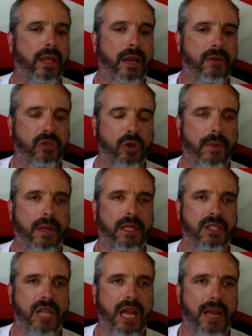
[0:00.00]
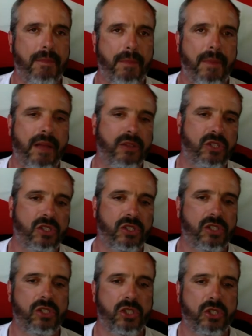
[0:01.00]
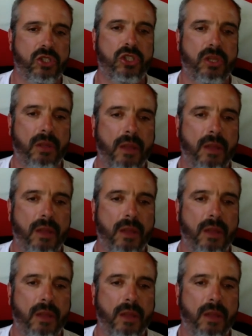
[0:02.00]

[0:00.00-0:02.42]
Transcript: I was hoping he'd stop about six inches,